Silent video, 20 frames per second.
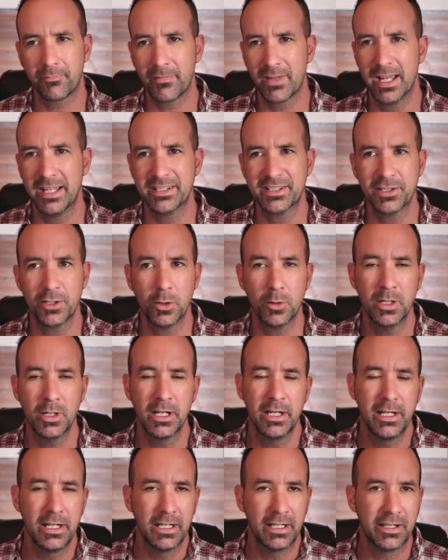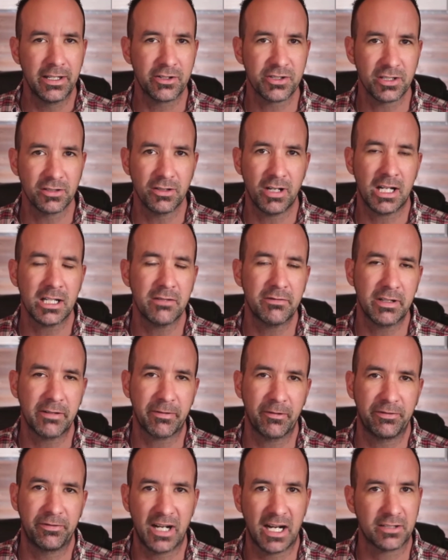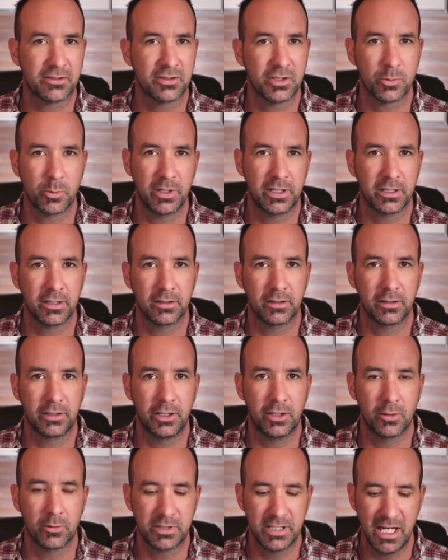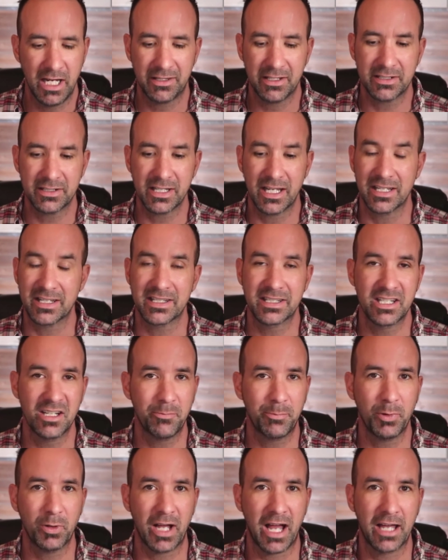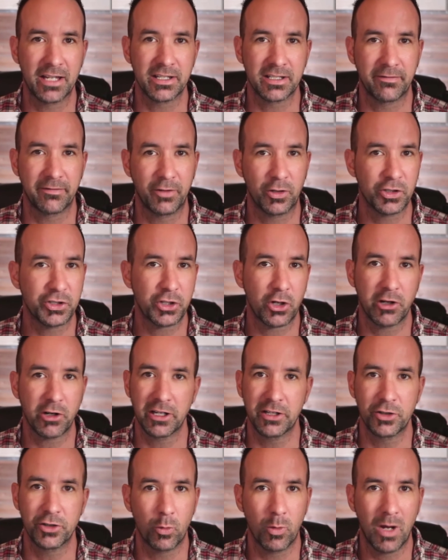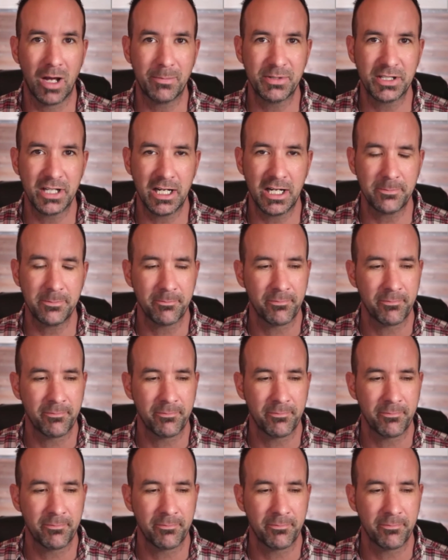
And so there's a lot of different factors we can, you know, take this as simple as if you're starting a new website,